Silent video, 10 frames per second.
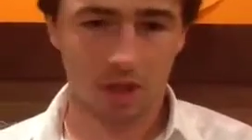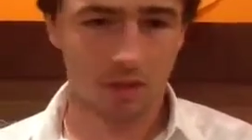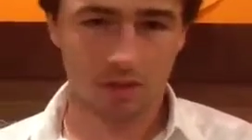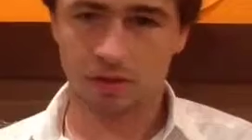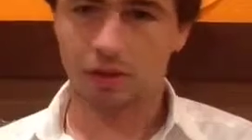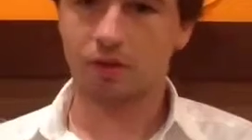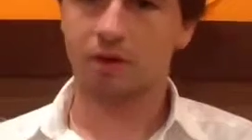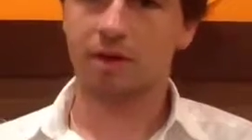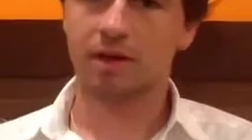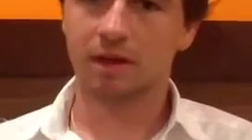long story
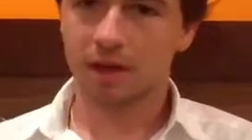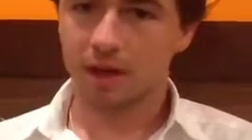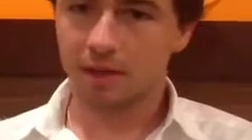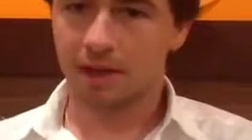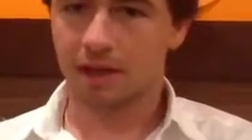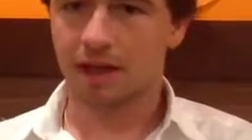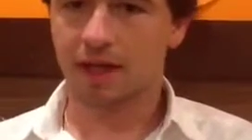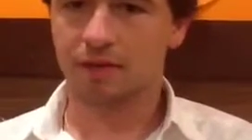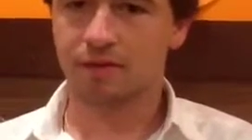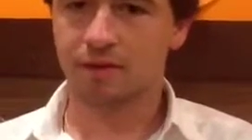short,
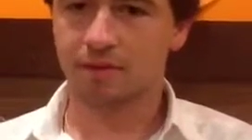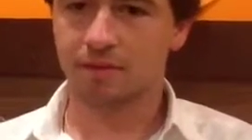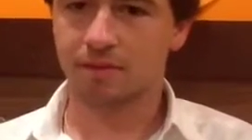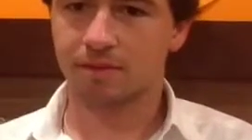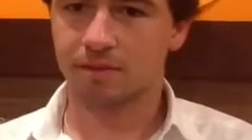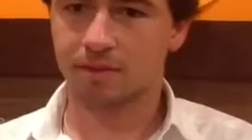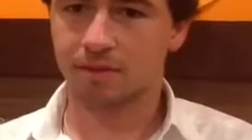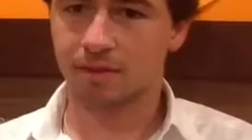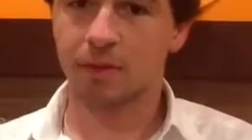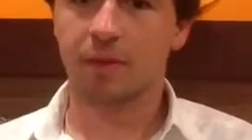paralyzed
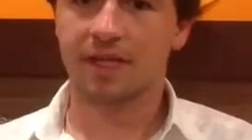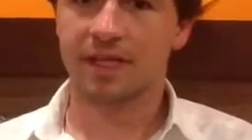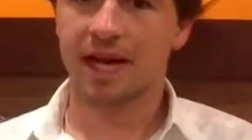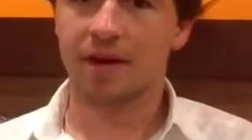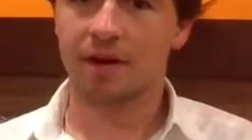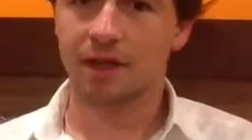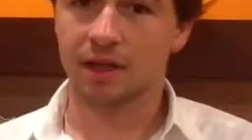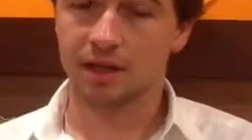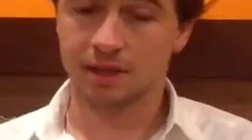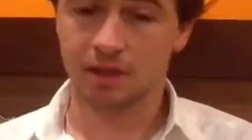from the waist down,
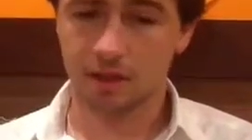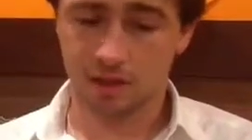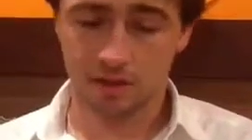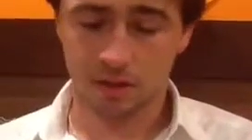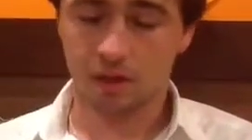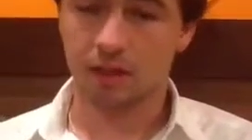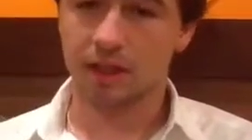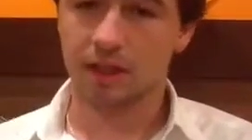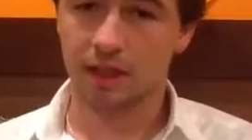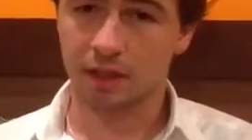and is currently
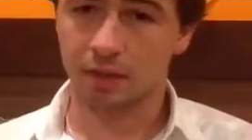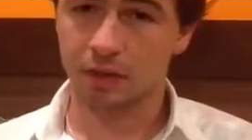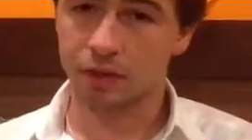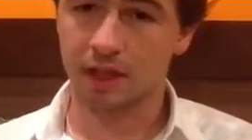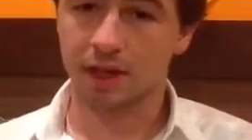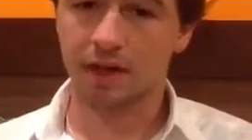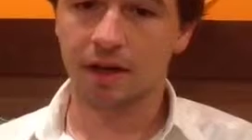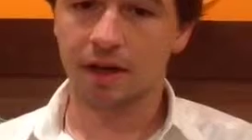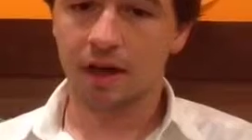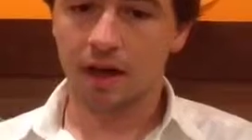in a wheelchair.
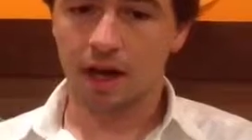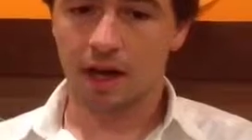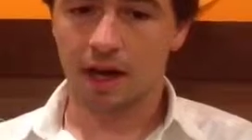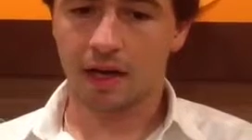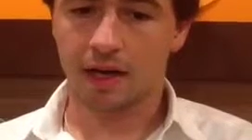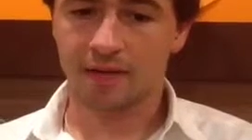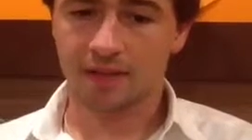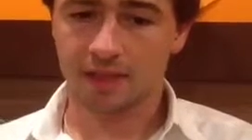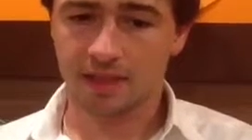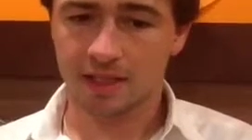And ever
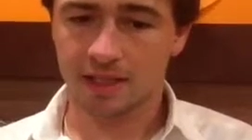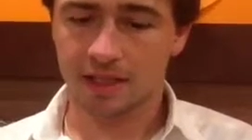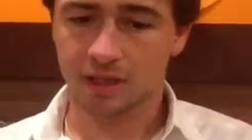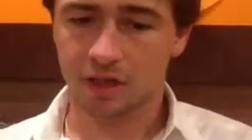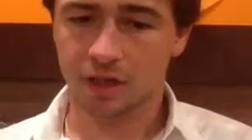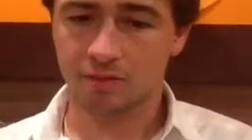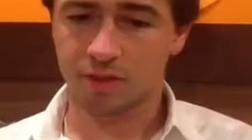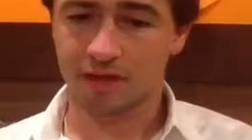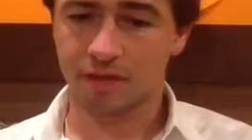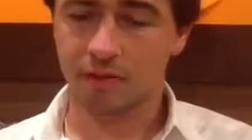since then, like, his courage and
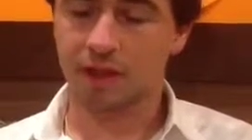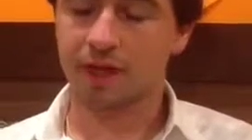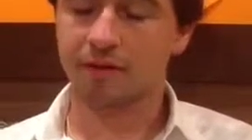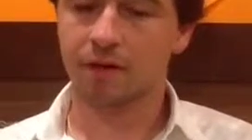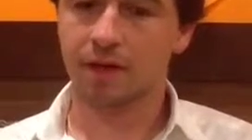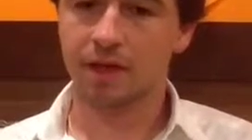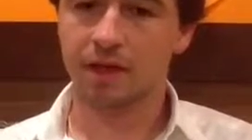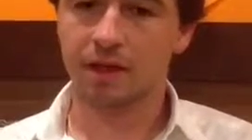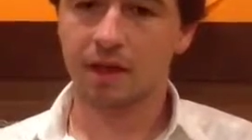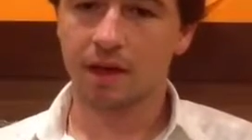bravery and recovery
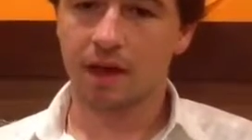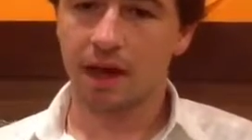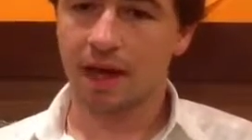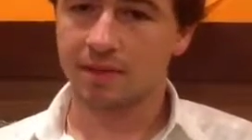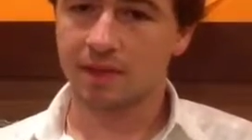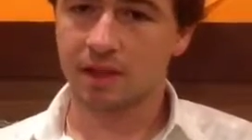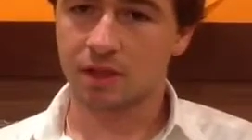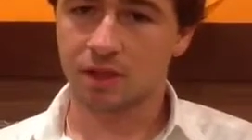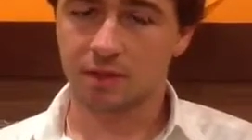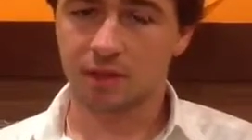has been
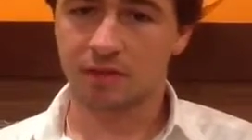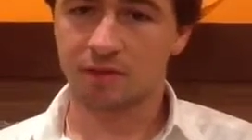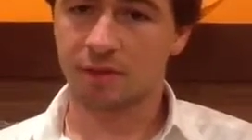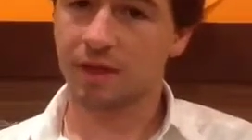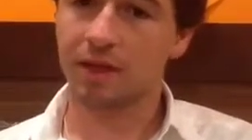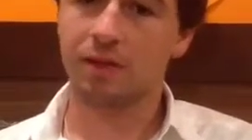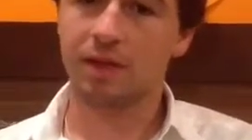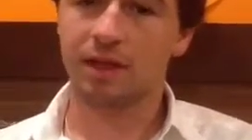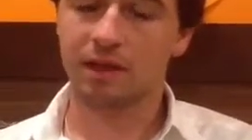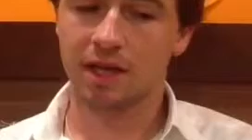such an inspiration for me.
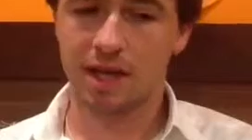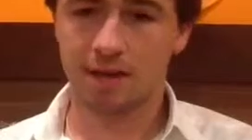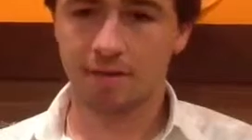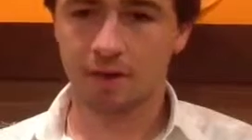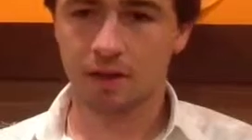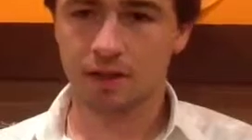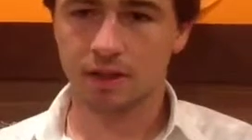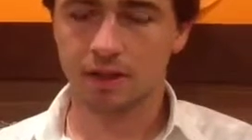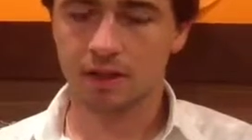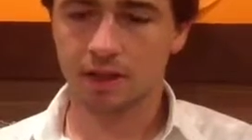When they
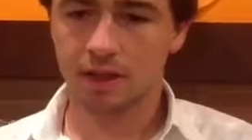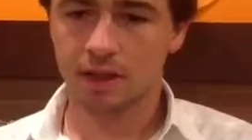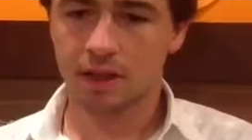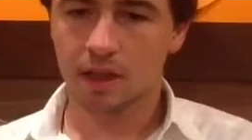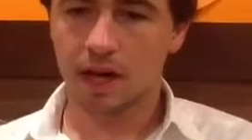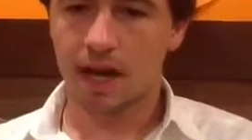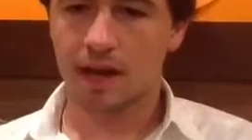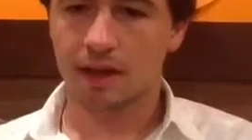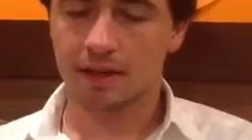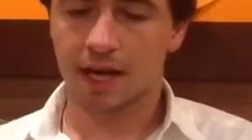first
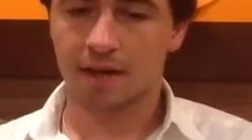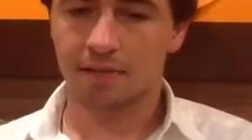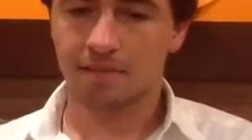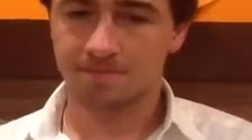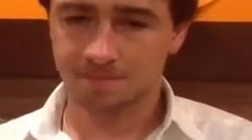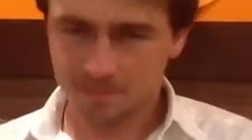got him